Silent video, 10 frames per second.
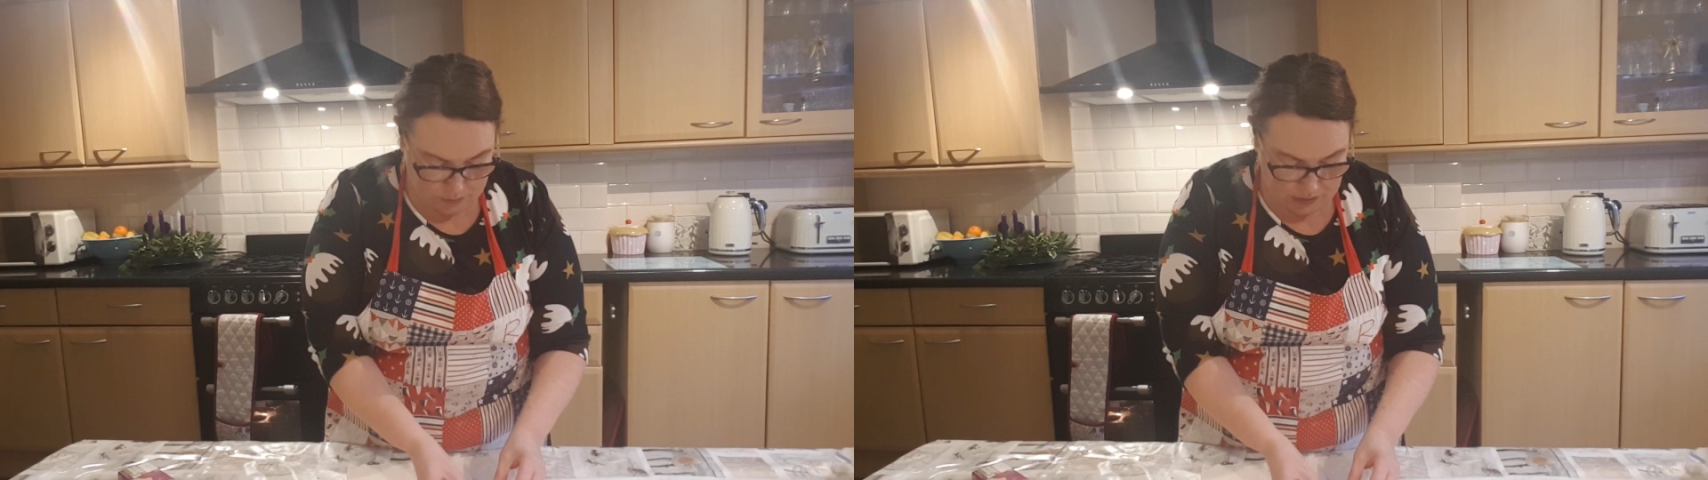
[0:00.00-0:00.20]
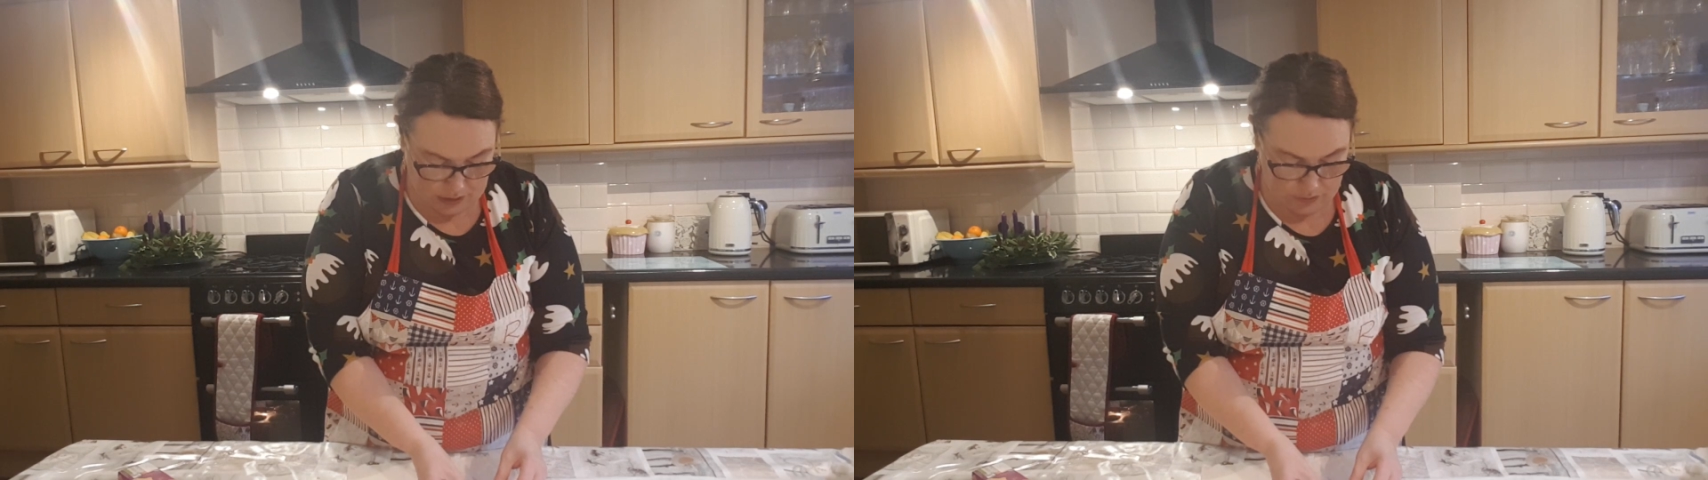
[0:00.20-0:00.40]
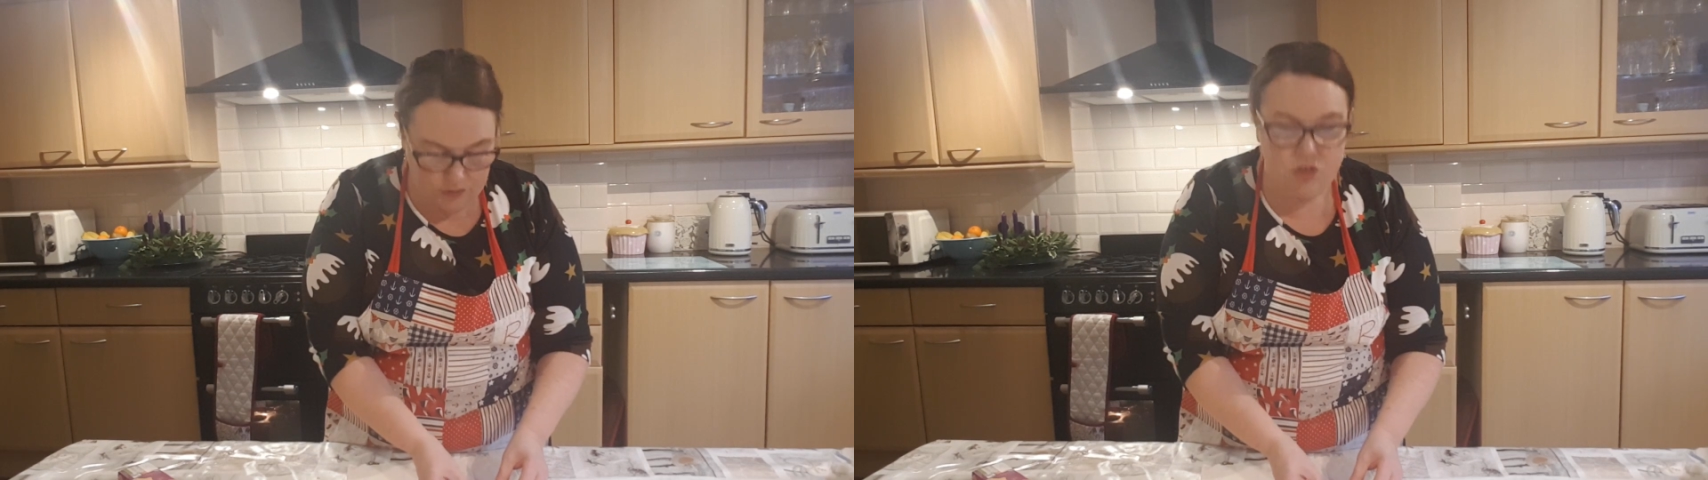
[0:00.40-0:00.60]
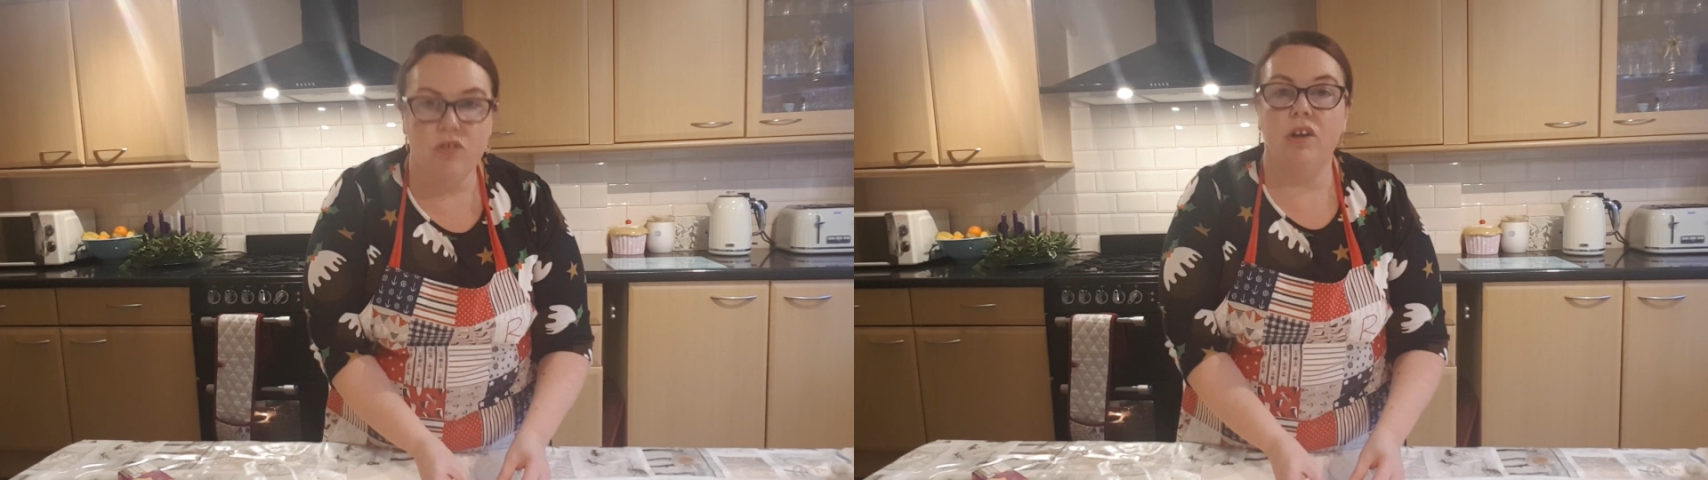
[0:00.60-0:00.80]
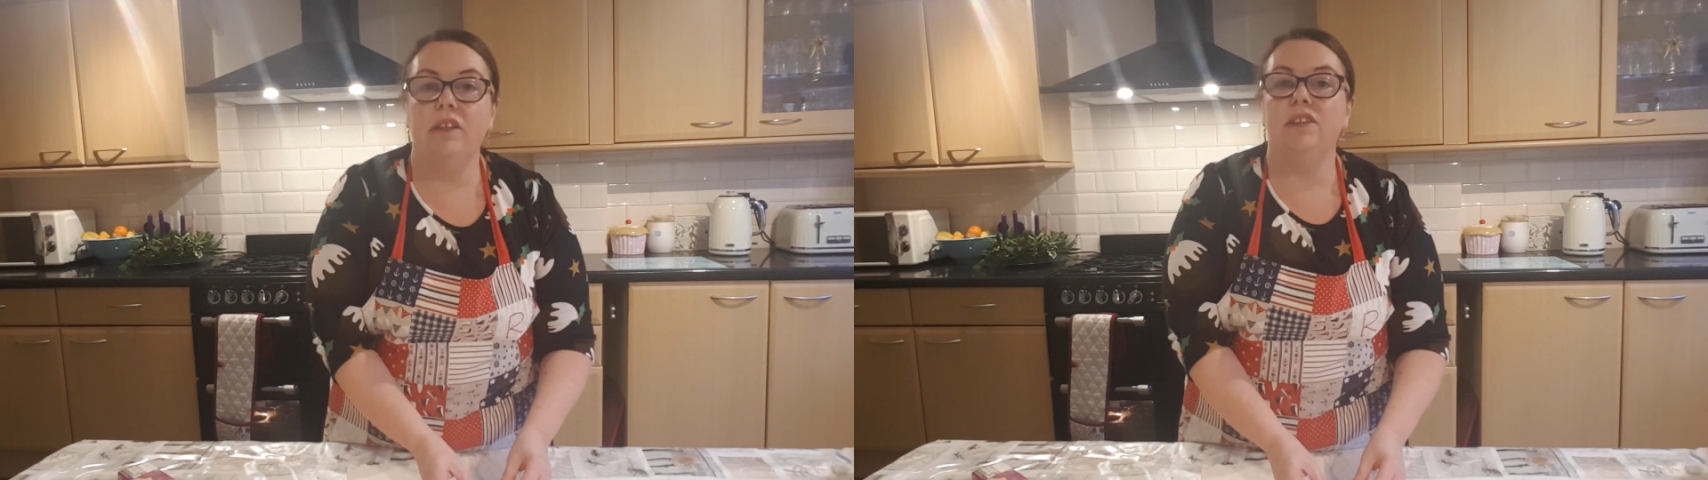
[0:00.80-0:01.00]
And if it
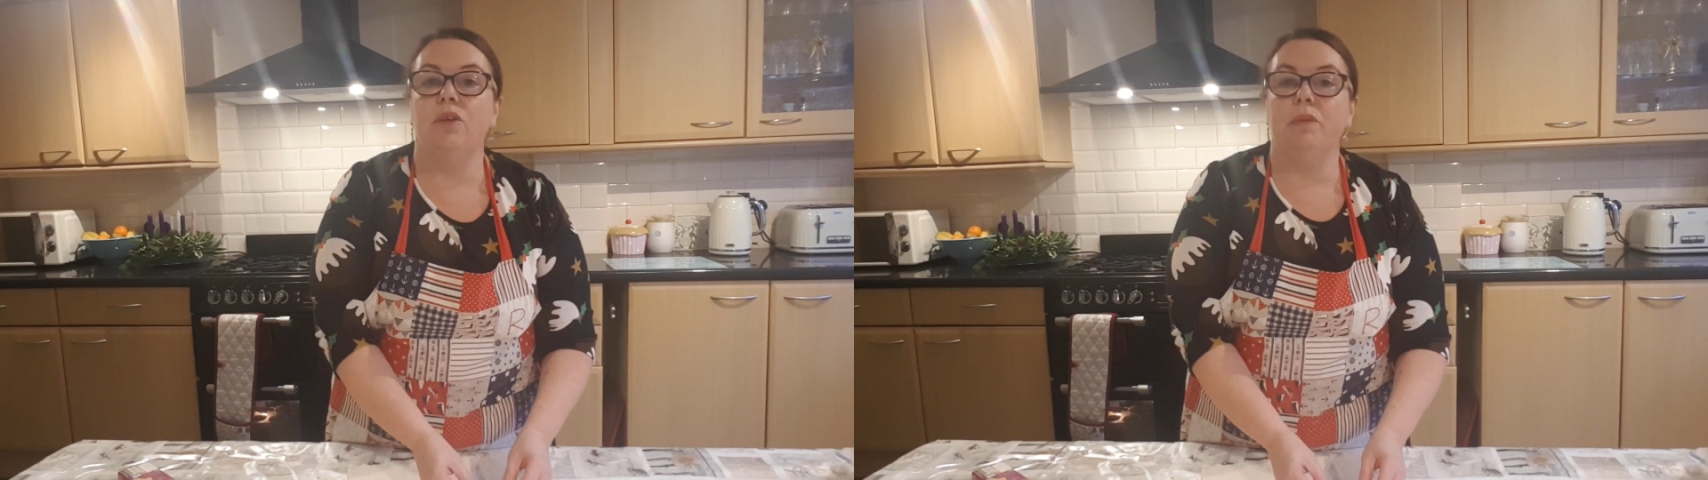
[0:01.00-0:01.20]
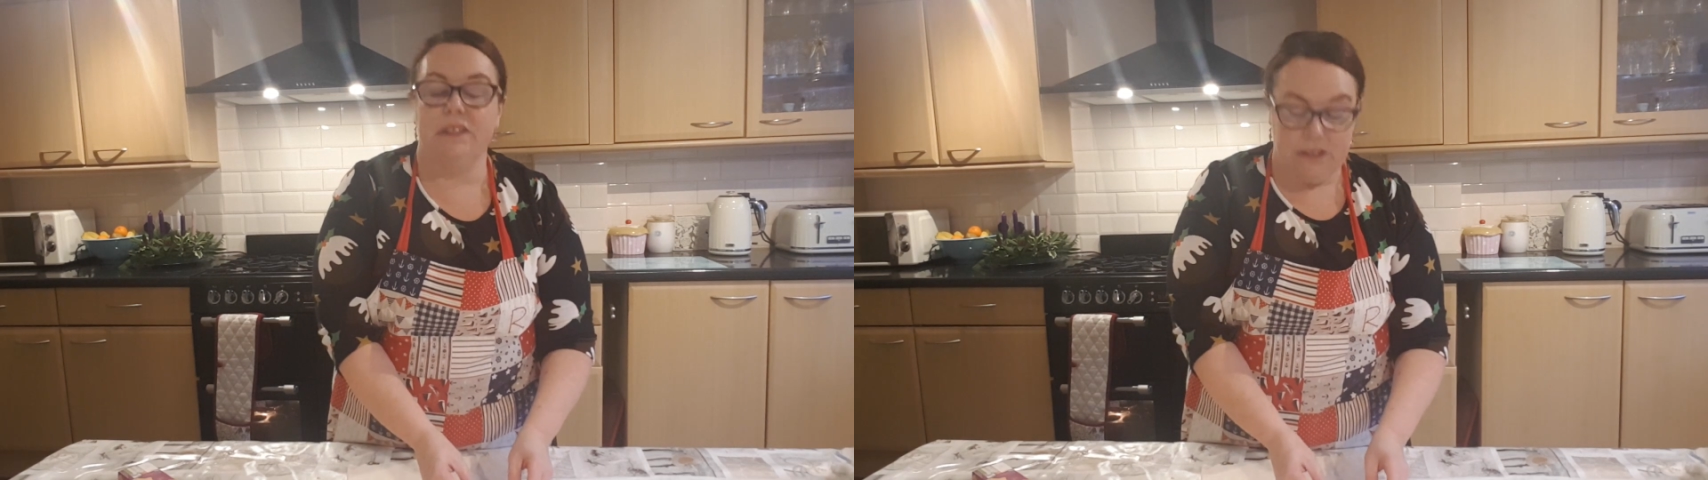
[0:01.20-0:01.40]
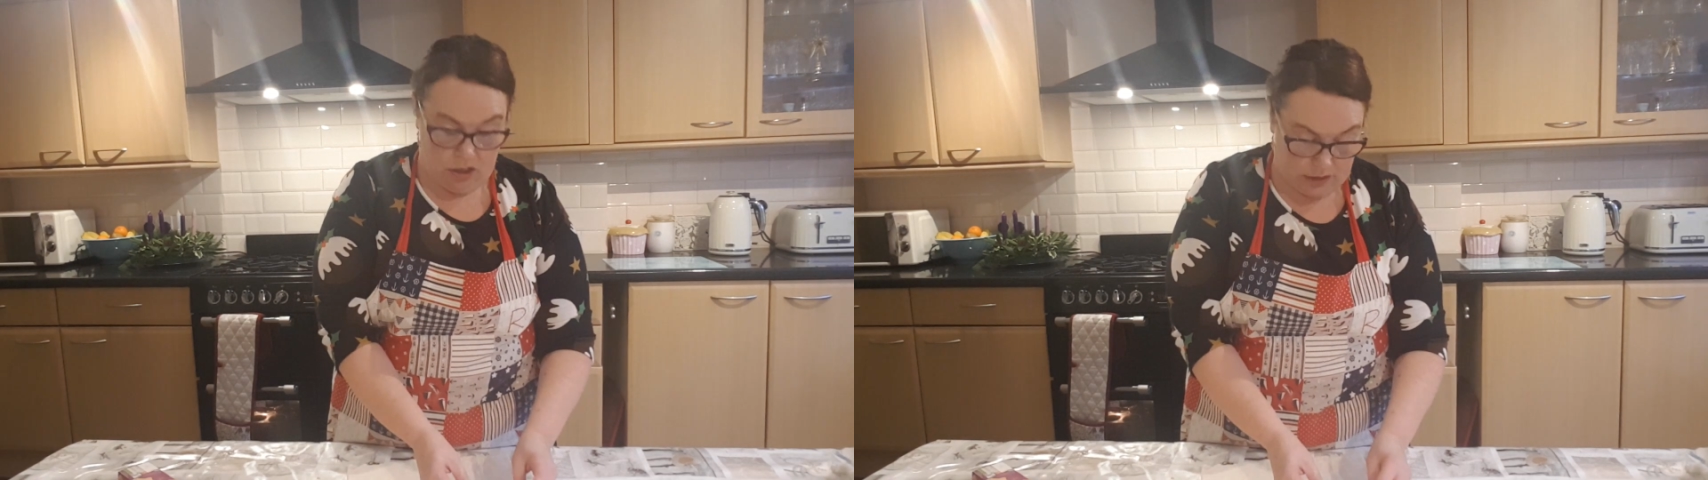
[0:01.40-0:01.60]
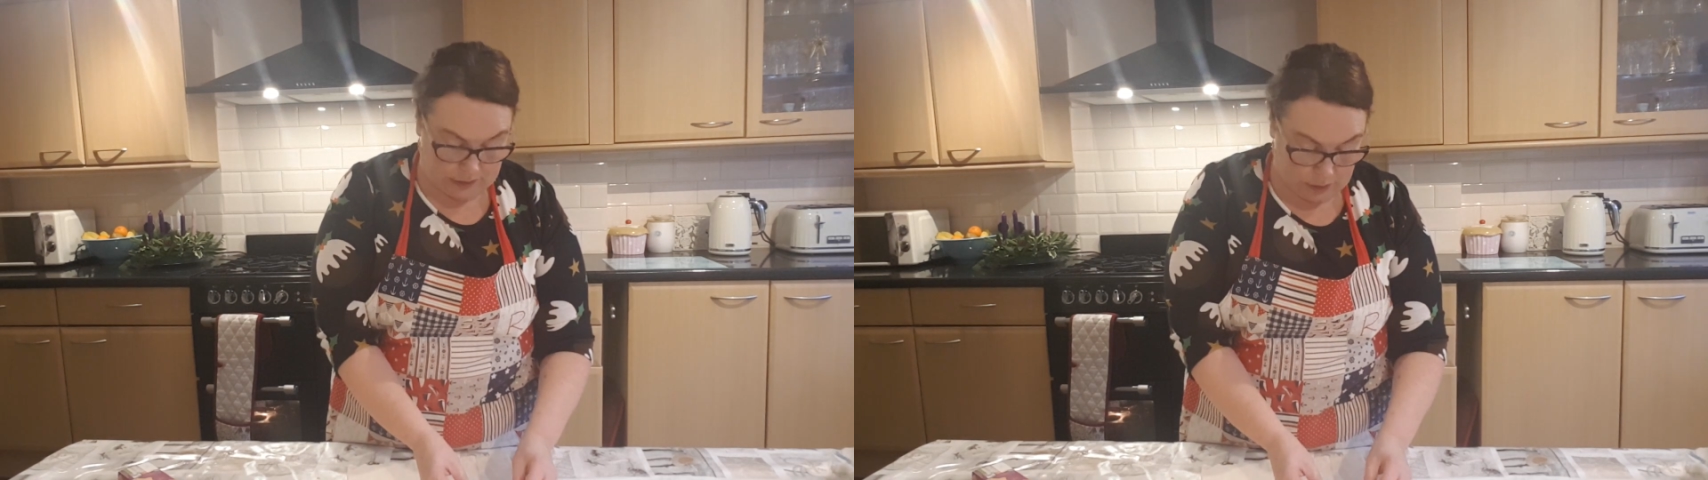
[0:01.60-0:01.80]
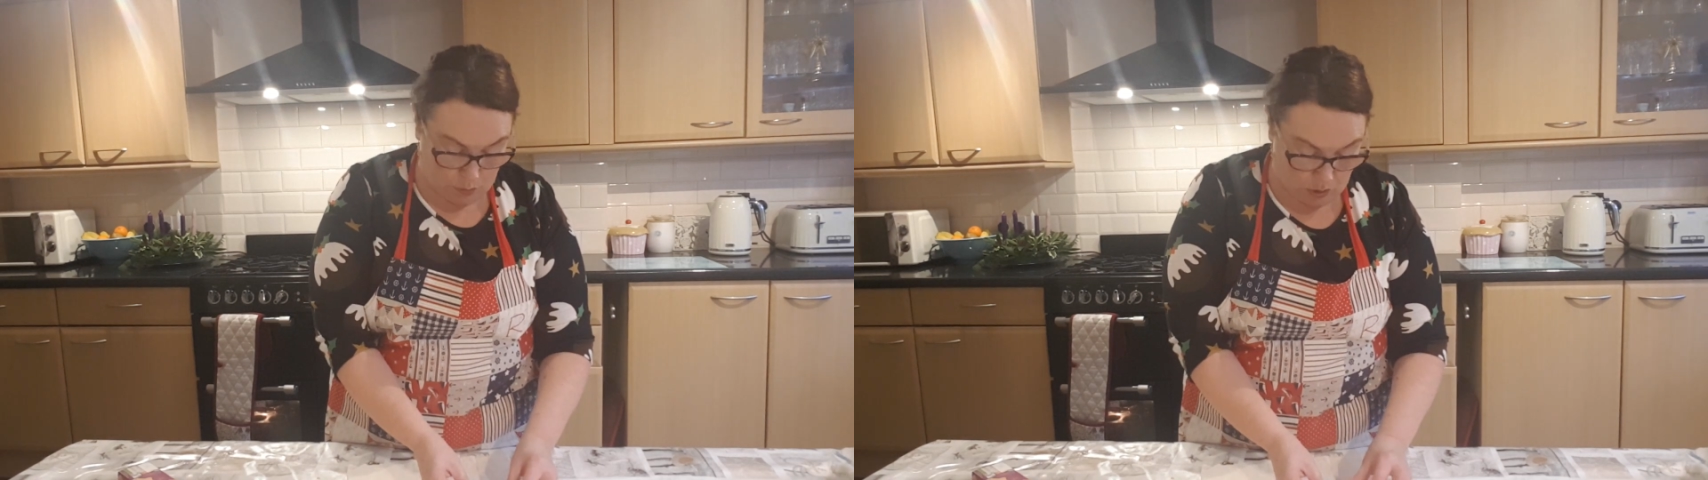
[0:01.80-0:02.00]
dries up, it starts
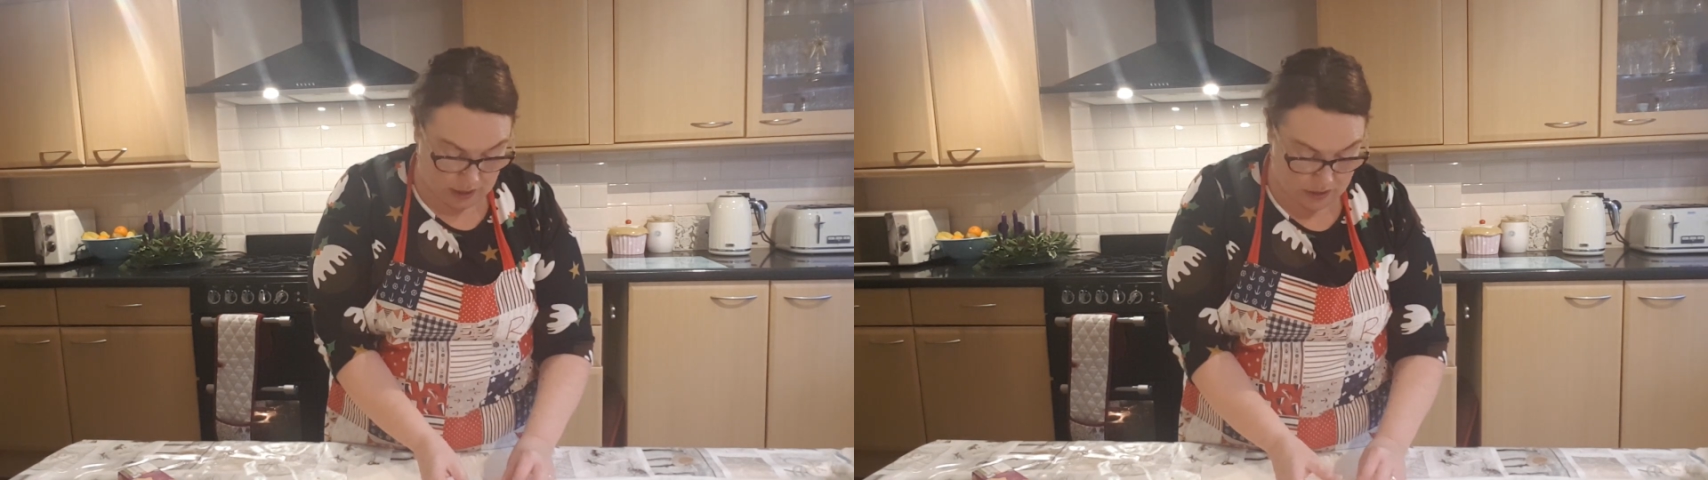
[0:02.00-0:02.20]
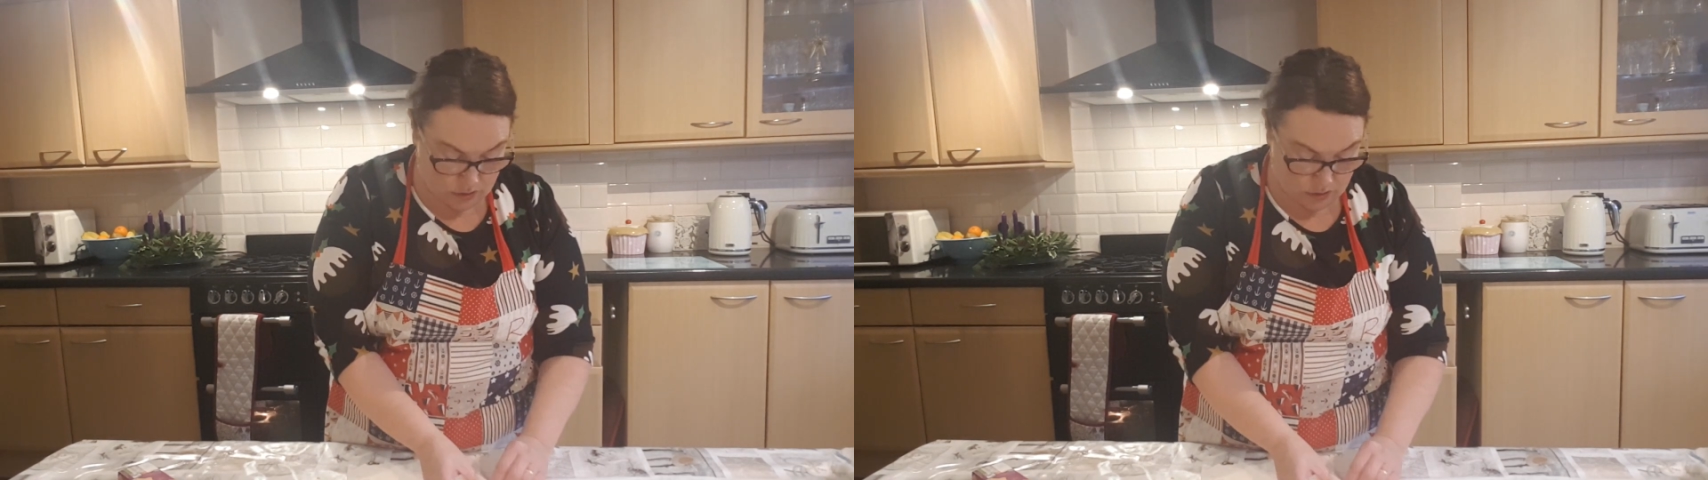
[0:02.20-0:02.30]
to break.